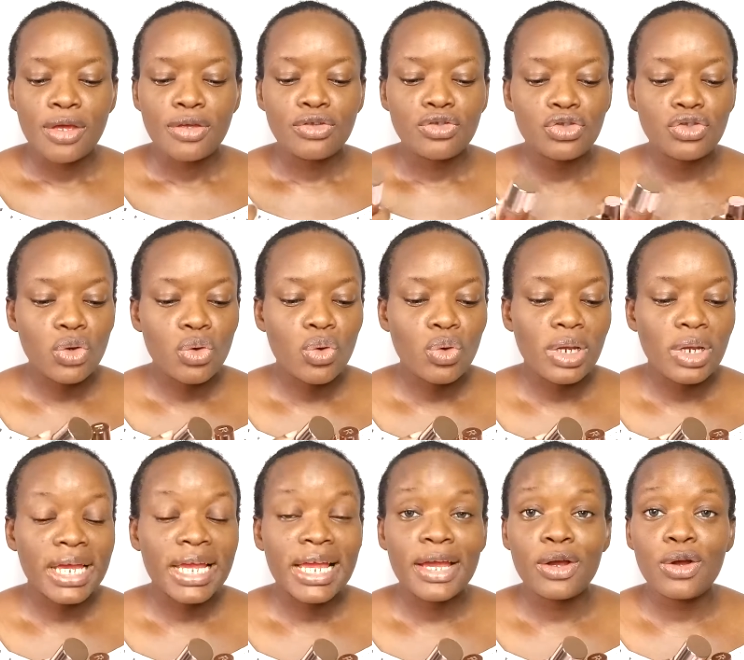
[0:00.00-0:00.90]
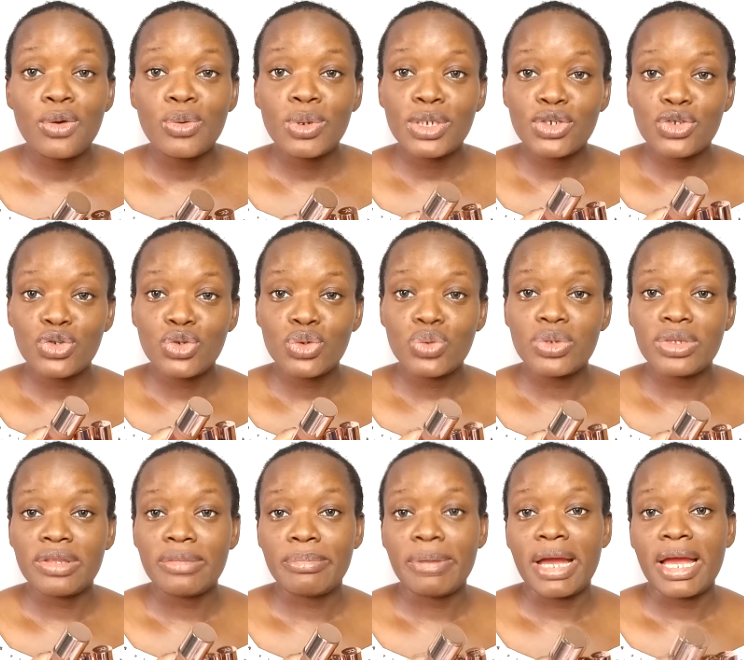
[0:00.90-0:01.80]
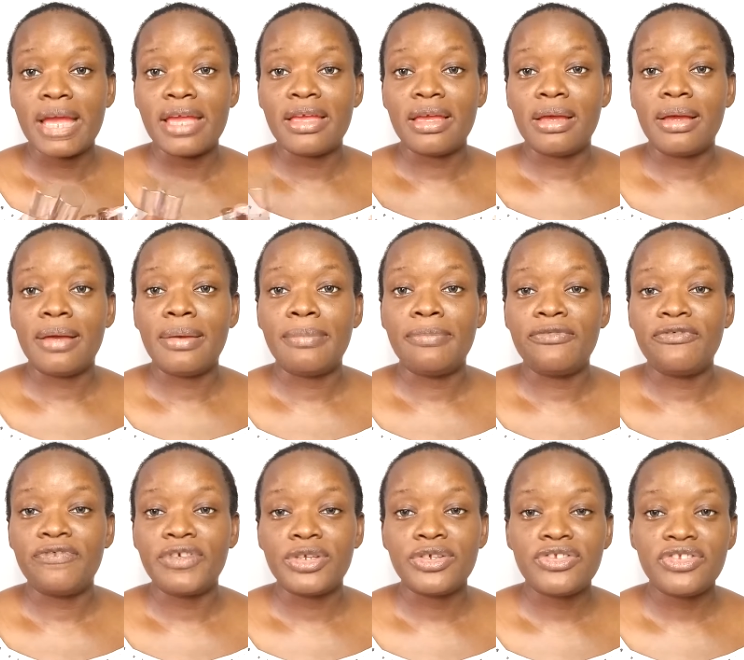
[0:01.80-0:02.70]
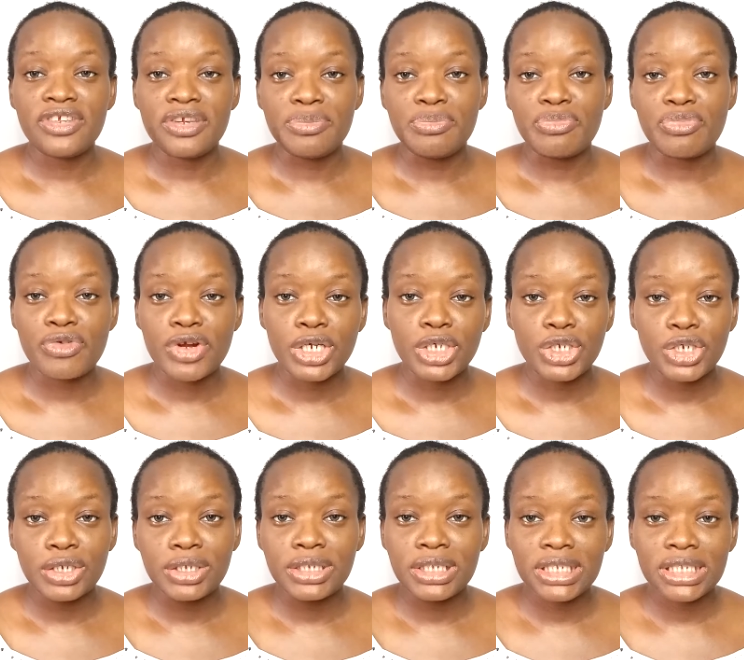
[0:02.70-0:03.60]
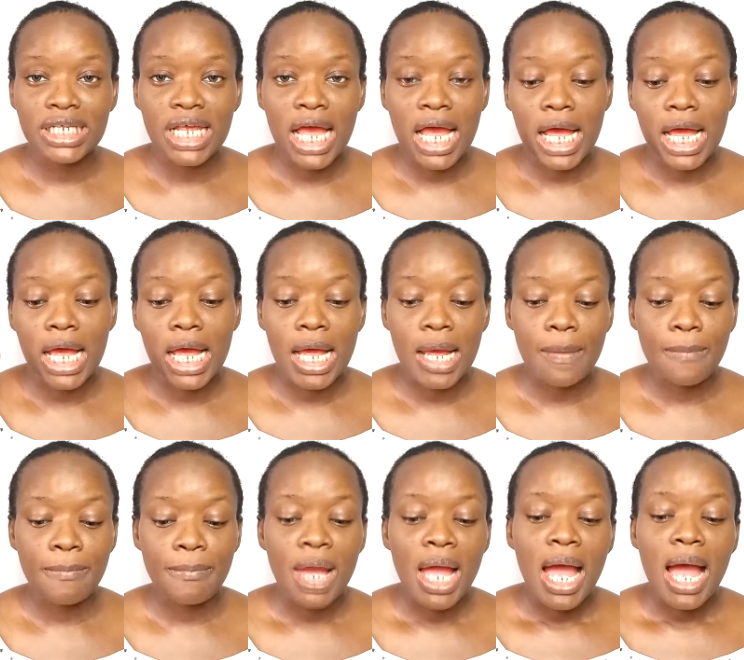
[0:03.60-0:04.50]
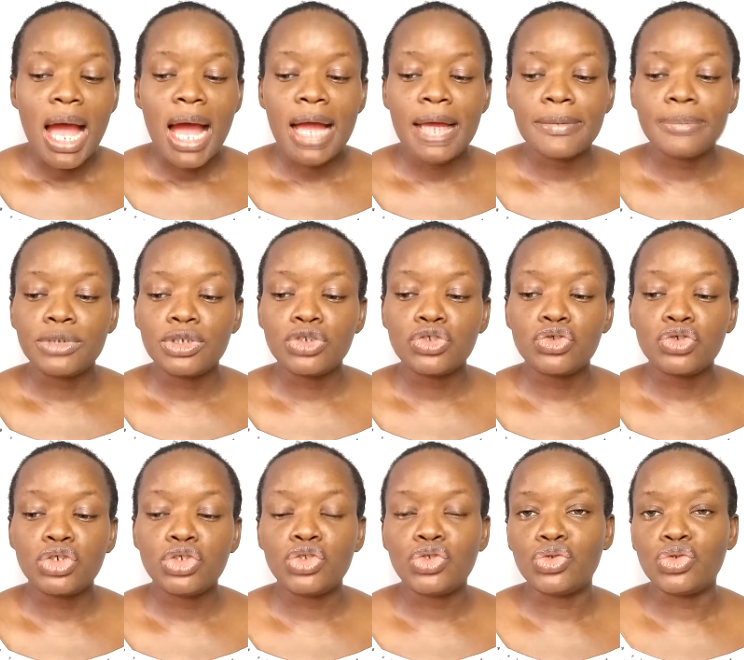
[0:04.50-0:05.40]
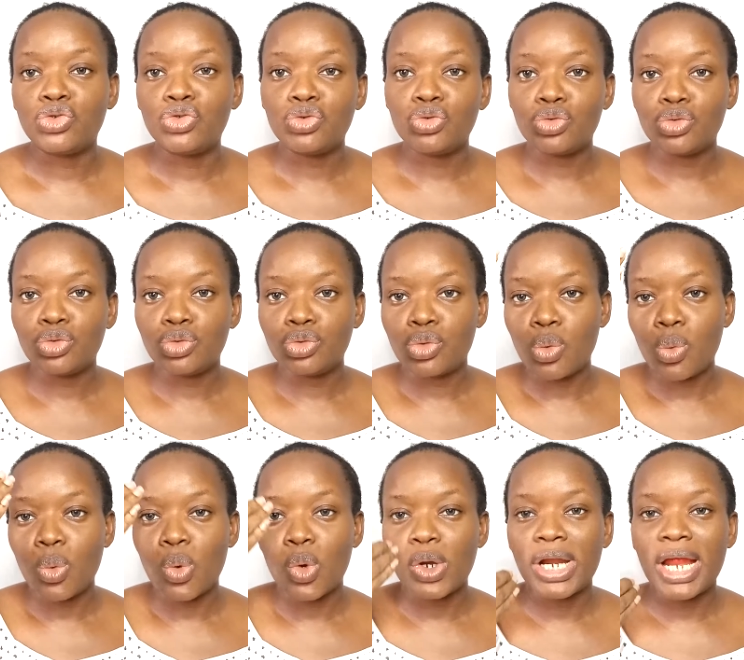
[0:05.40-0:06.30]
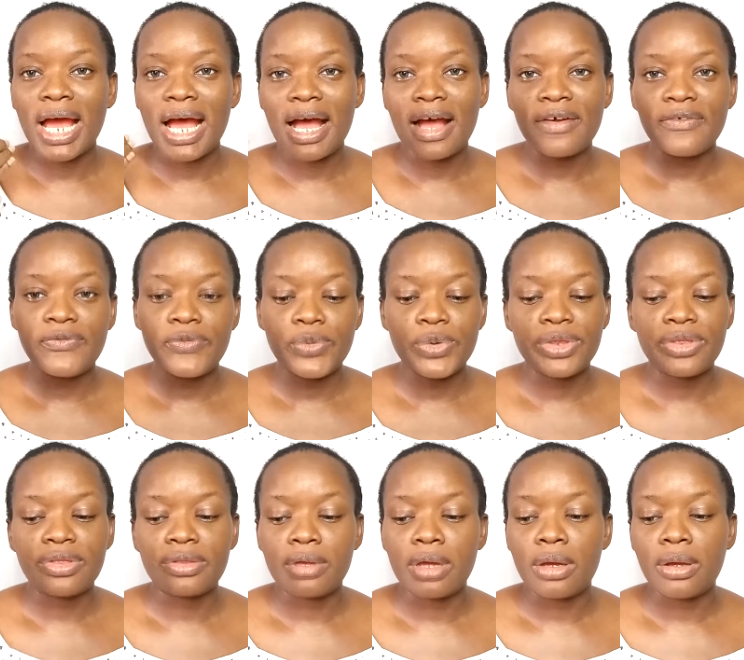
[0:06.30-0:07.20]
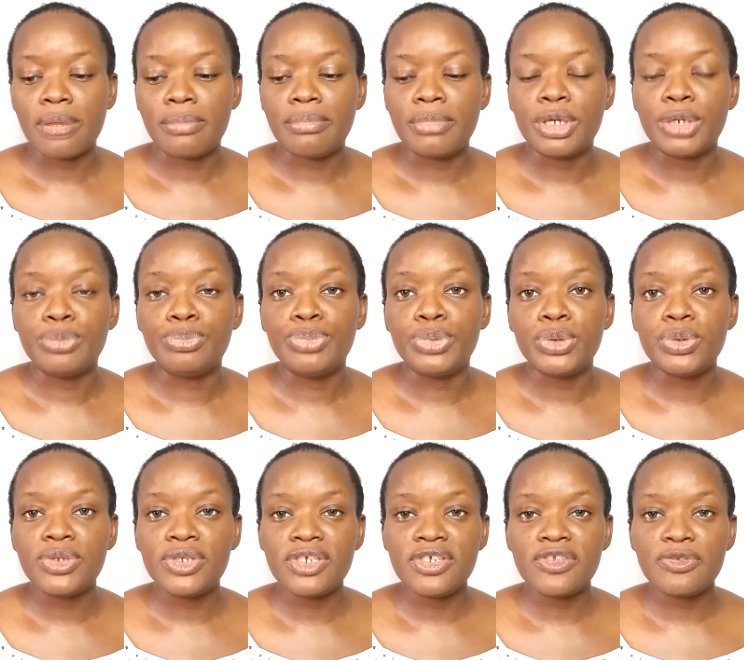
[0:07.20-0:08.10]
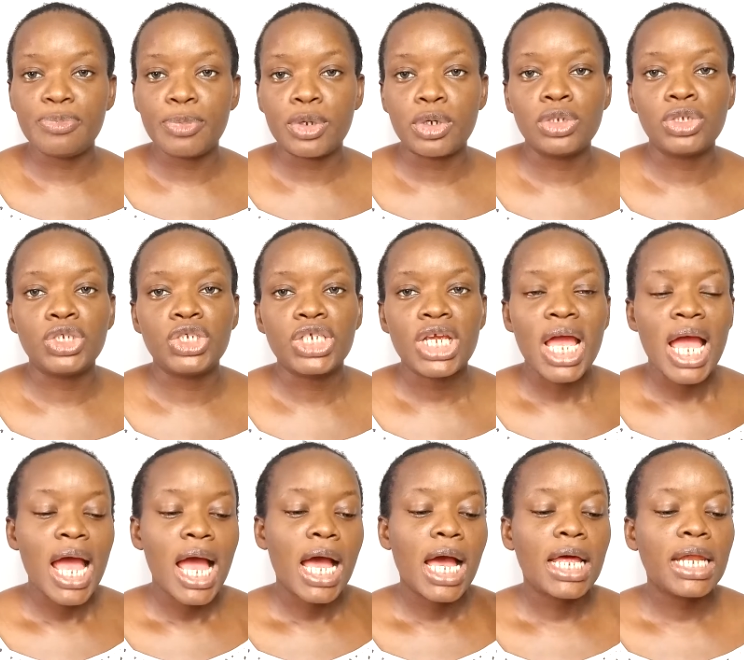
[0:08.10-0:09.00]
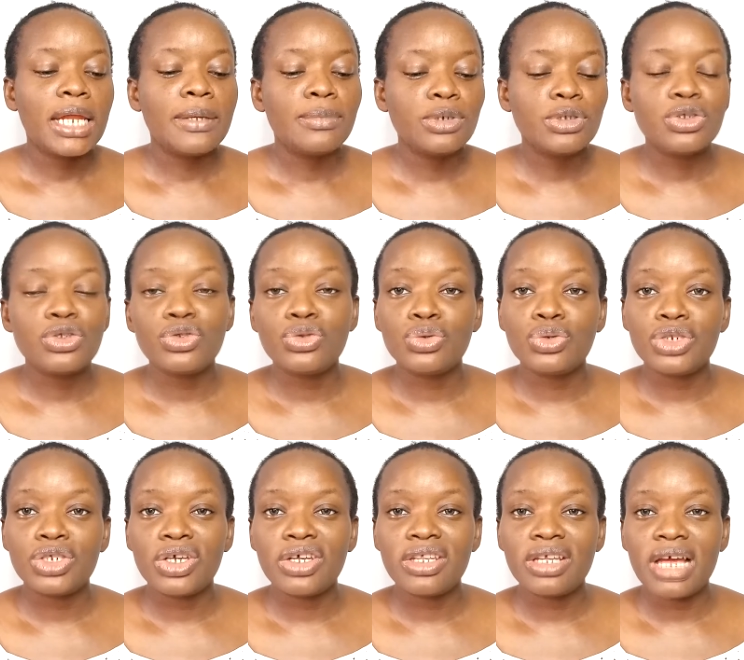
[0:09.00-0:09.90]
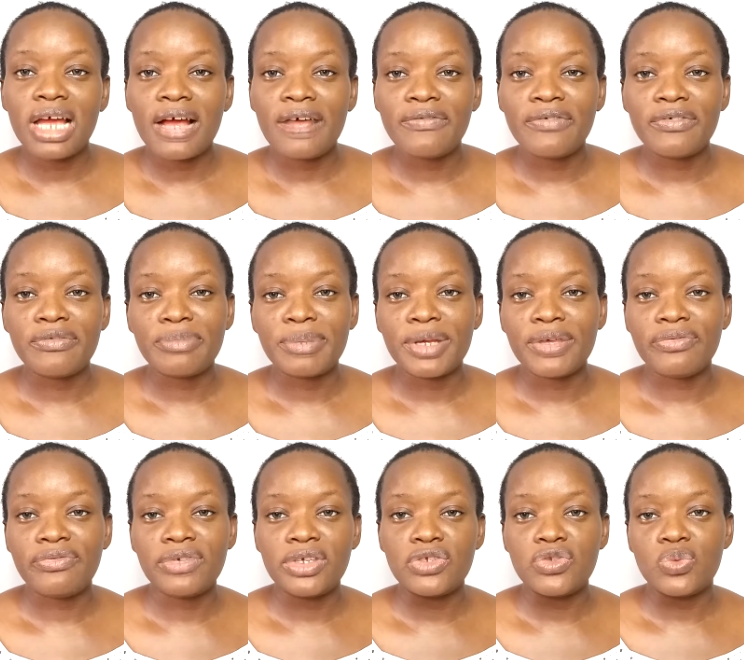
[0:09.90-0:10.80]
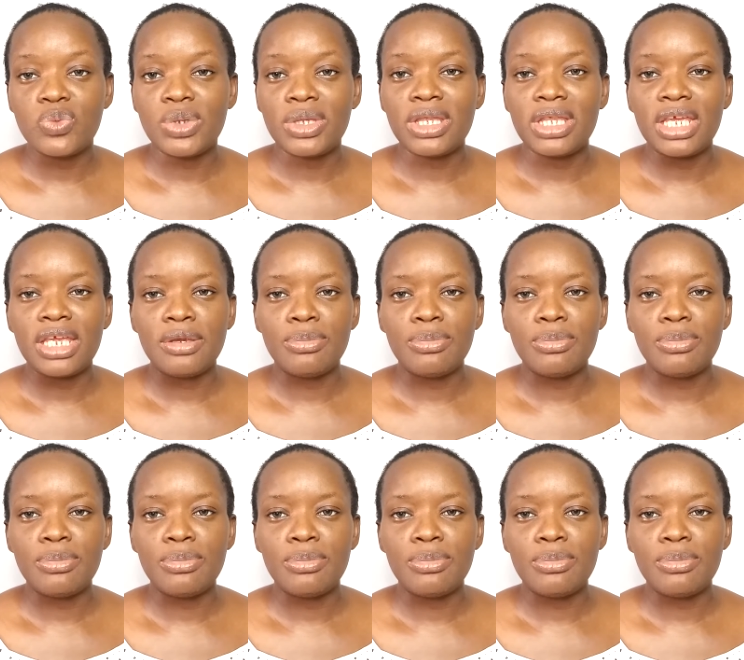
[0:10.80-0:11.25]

So like I always do with my first impressions, I'm just going to do one half with a beauty sponge, and I'm going to do the other half of my face with a